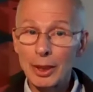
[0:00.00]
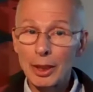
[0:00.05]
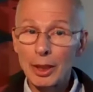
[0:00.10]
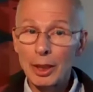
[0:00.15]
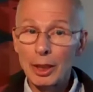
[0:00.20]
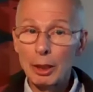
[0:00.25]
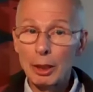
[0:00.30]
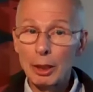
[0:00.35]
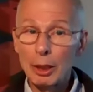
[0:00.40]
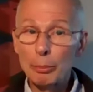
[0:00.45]

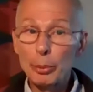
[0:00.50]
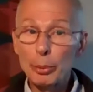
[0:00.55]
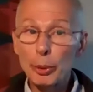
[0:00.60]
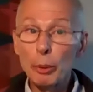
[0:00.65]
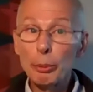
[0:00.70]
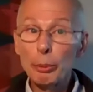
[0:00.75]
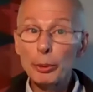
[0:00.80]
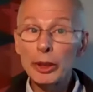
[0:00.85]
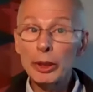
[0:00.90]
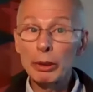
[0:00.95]

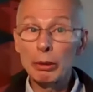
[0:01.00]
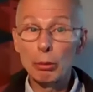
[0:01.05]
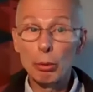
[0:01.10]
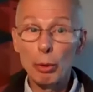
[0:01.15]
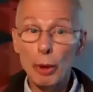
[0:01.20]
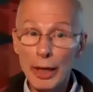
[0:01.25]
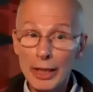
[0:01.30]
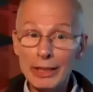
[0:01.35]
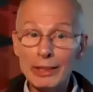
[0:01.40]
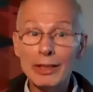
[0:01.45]
Appropriate
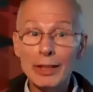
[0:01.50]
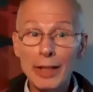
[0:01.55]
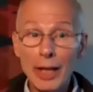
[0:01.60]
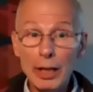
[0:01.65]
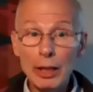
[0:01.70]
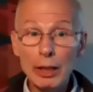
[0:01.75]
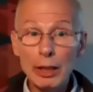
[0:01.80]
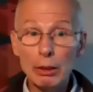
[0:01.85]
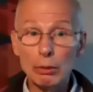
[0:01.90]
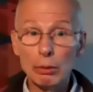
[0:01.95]
right
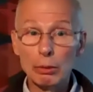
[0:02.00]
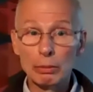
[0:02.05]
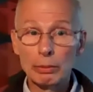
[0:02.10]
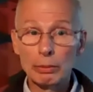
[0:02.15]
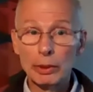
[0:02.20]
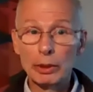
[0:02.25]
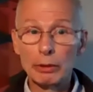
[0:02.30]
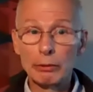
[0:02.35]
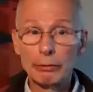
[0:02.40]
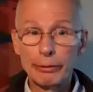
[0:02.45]
now,
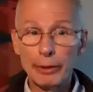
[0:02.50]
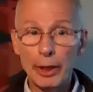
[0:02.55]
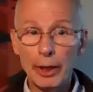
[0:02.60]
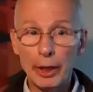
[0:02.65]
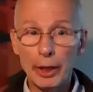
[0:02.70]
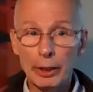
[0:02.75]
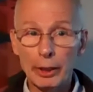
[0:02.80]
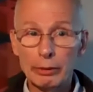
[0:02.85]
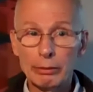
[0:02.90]
in fact.